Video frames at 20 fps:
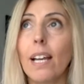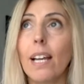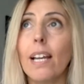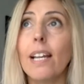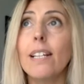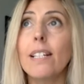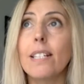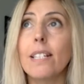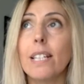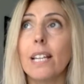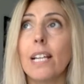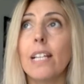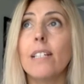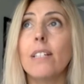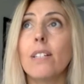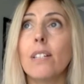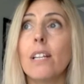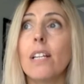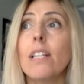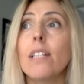
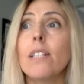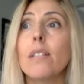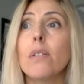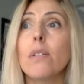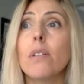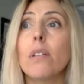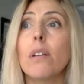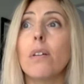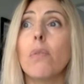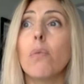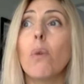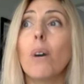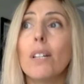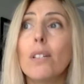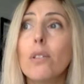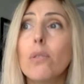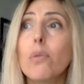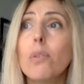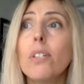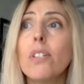Is
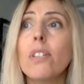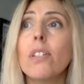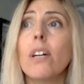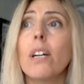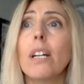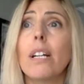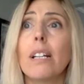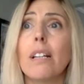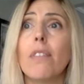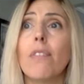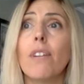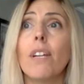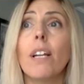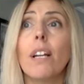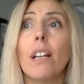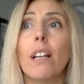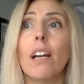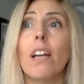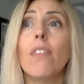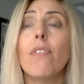once we start living
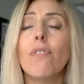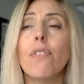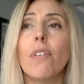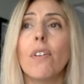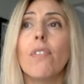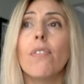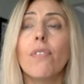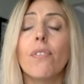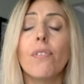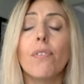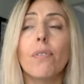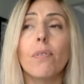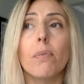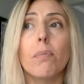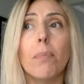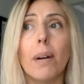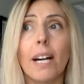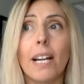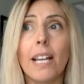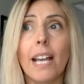life
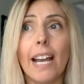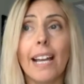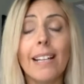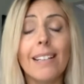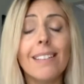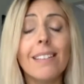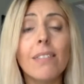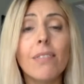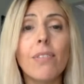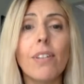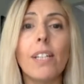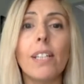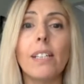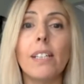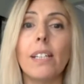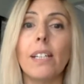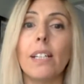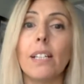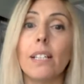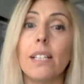by
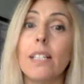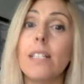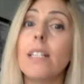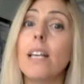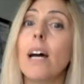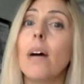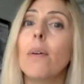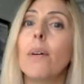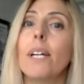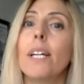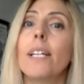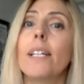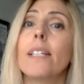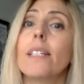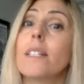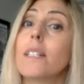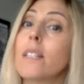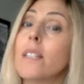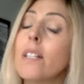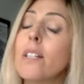activating this
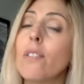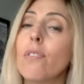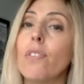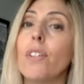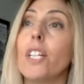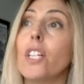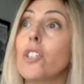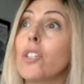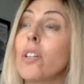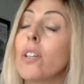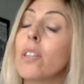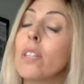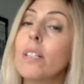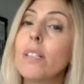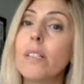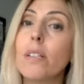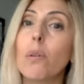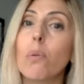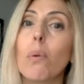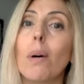awareness, this feature,
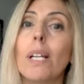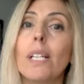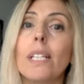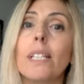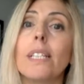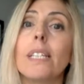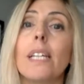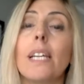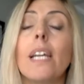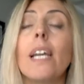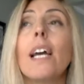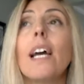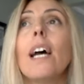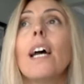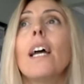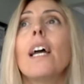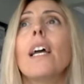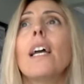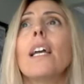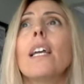this quality,
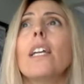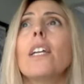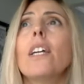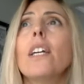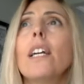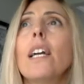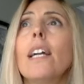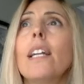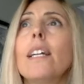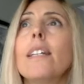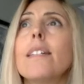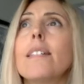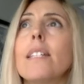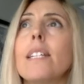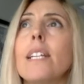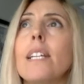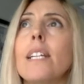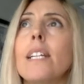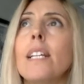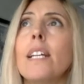you're gonna
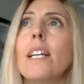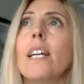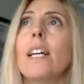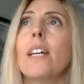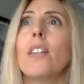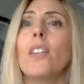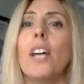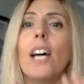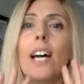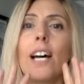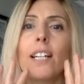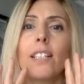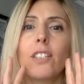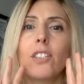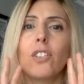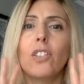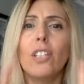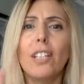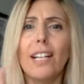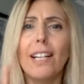see that
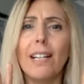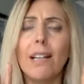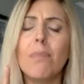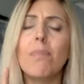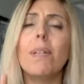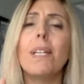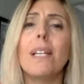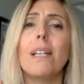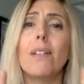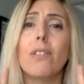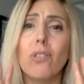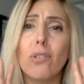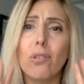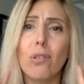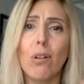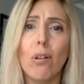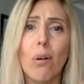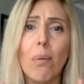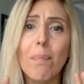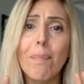you're gonna be
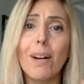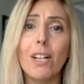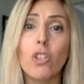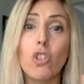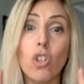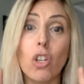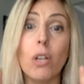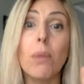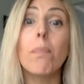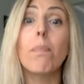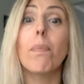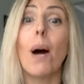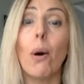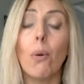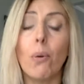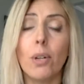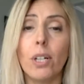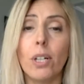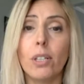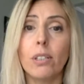so much
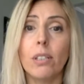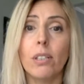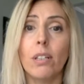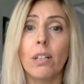empowered